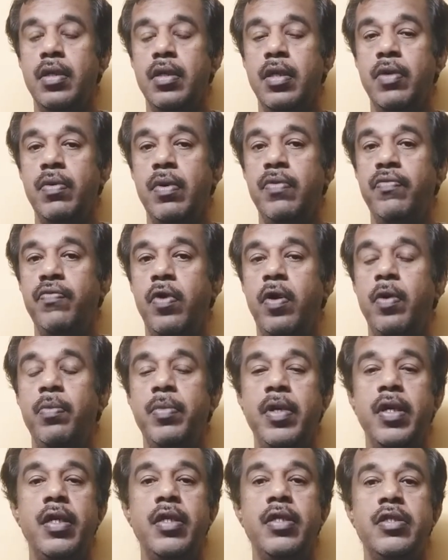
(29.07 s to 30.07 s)
even for
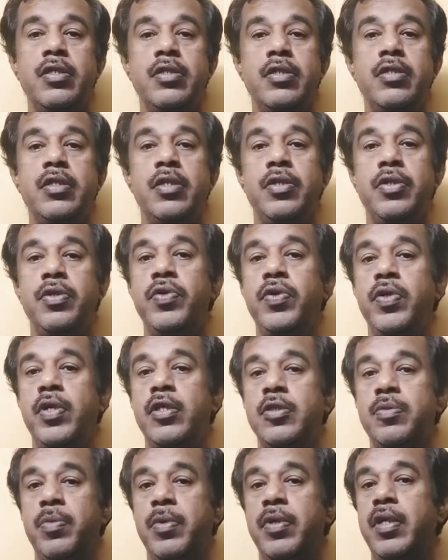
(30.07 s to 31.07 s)
me, this is a new
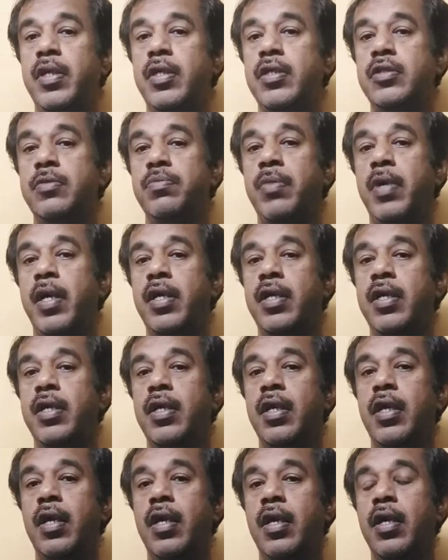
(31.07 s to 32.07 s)
experience buying
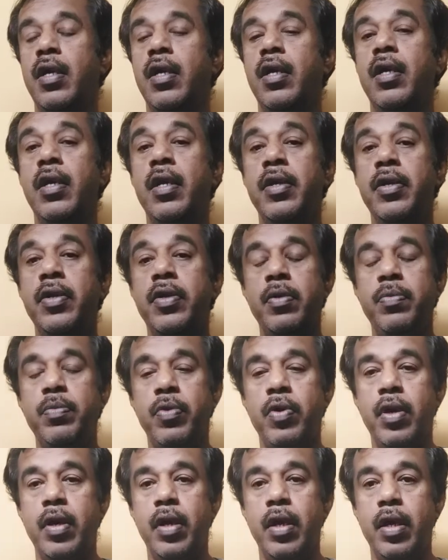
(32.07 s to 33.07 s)
a renewed
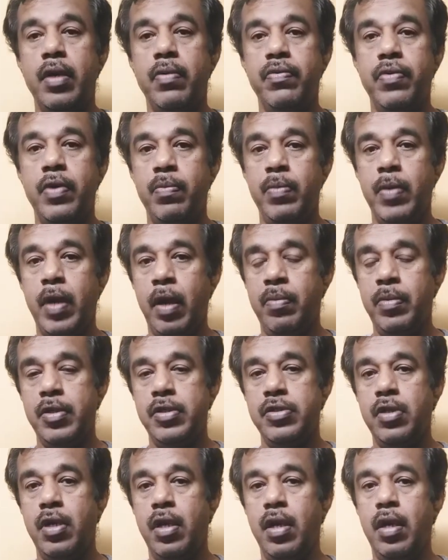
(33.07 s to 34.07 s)
product from
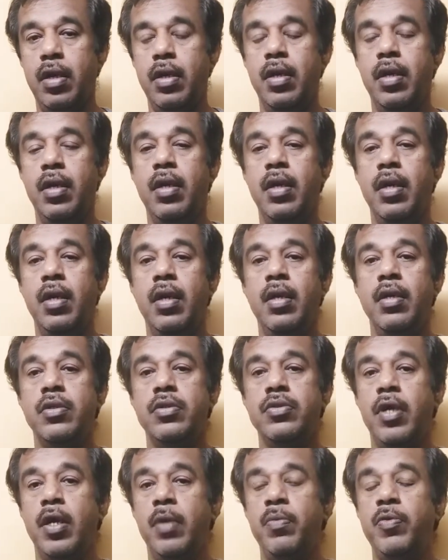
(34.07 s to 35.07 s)
Amazon.
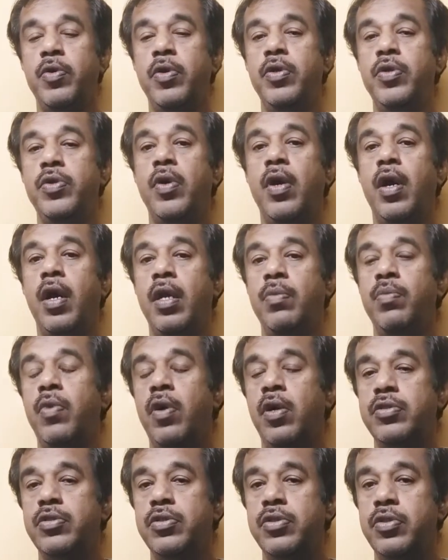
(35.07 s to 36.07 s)
So I'm going to
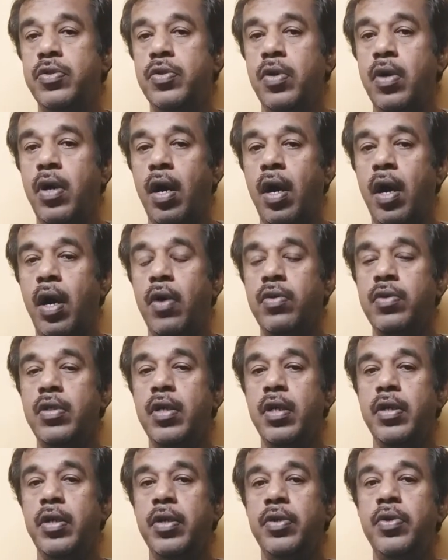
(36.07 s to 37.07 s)
unbox you how
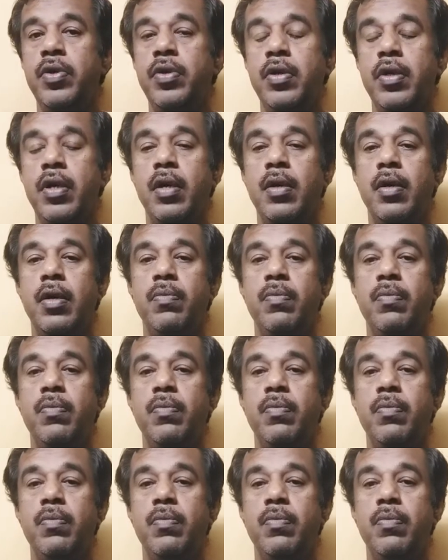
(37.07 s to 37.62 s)
the renewed